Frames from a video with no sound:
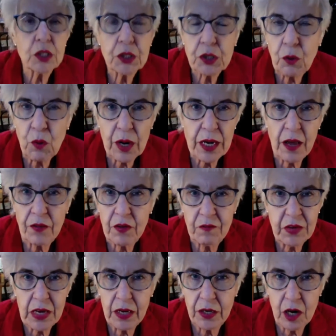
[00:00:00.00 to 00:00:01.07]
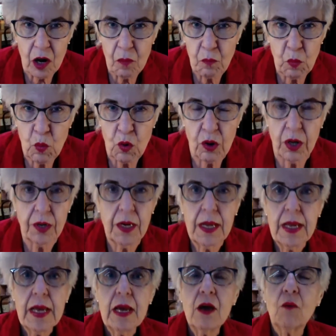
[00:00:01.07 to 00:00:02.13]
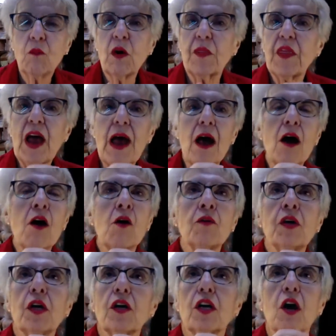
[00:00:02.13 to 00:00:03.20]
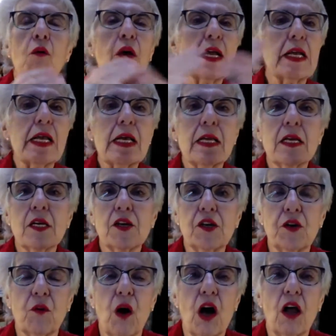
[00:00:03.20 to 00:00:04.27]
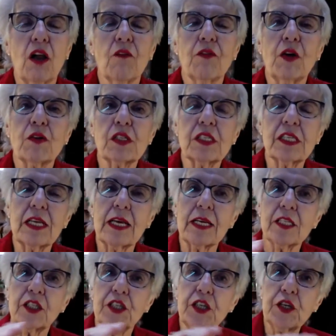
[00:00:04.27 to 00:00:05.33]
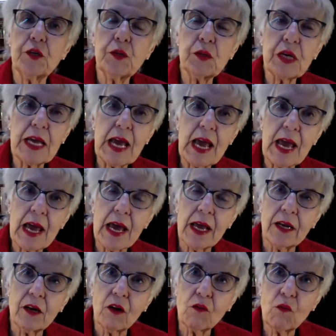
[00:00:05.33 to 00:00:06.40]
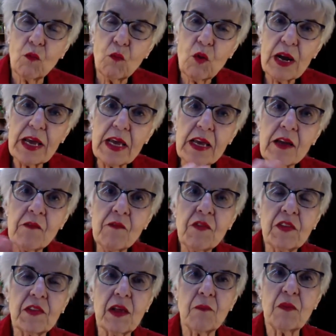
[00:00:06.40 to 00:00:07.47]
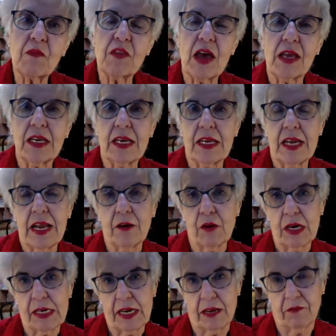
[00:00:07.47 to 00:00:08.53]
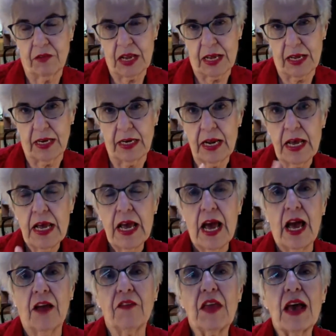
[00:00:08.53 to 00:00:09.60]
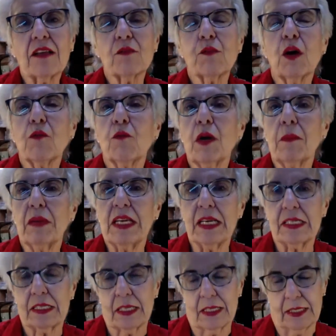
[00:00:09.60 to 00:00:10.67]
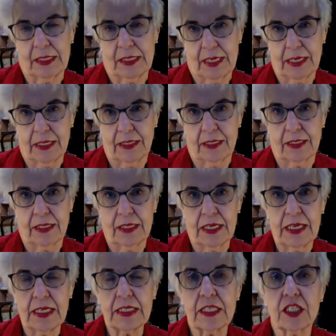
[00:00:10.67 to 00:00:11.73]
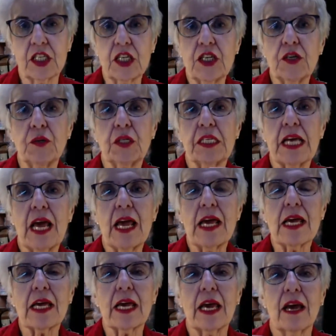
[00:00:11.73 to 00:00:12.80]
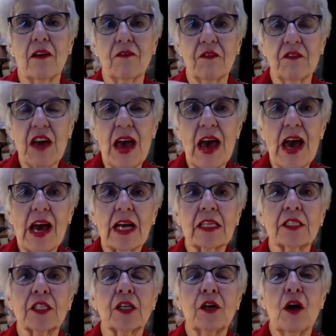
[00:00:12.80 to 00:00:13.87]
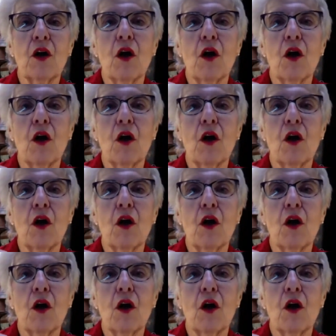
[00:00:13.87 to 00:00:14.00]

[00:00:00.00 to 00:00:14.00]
story on the Vietnam War, without going into all of those things. You can weave some of that narrative in. And that's what reminiscence is. It's you take a fact